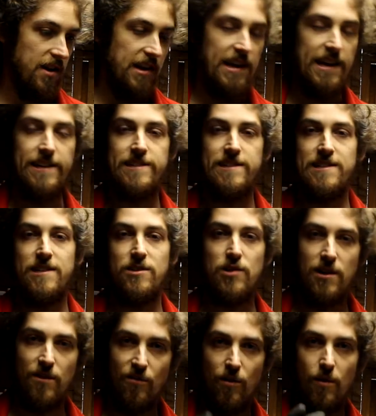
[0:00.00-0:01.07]
is a
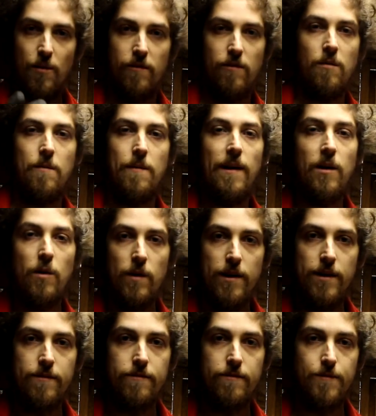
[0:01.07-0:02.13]
transformer from a
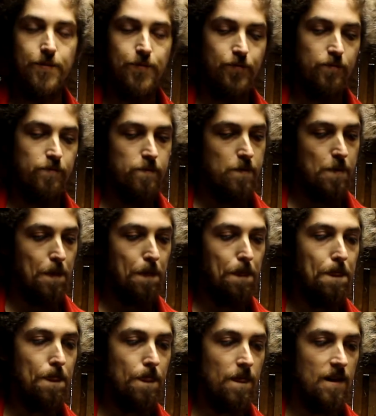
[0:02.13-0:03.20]
microwave,
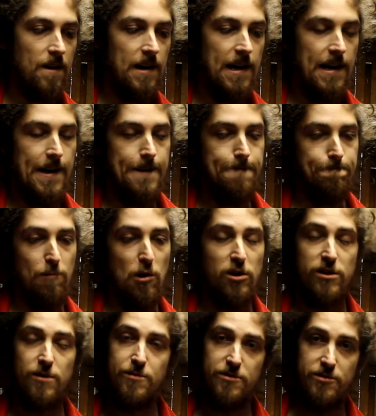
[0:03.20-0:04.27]

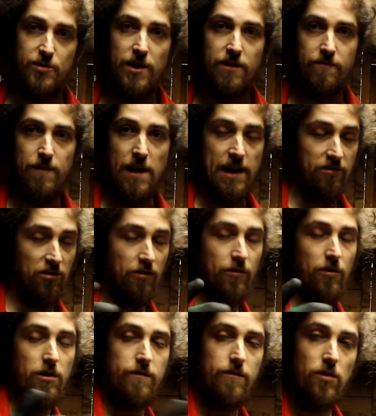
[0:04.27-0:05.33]
hooked up to
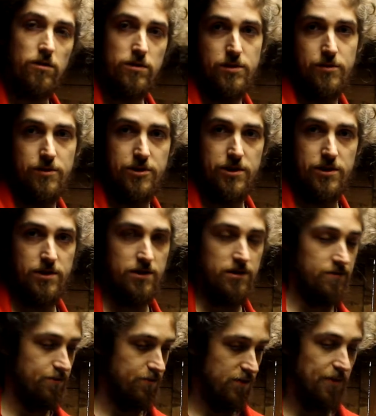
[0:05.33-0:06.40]
240 volts, which
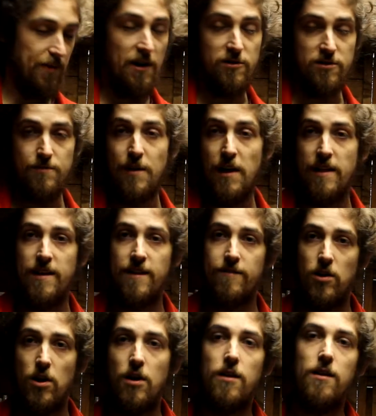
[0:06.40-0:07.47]
is the power supply that
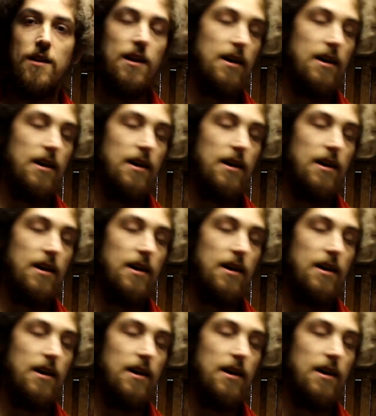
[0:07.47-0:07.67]
I've got.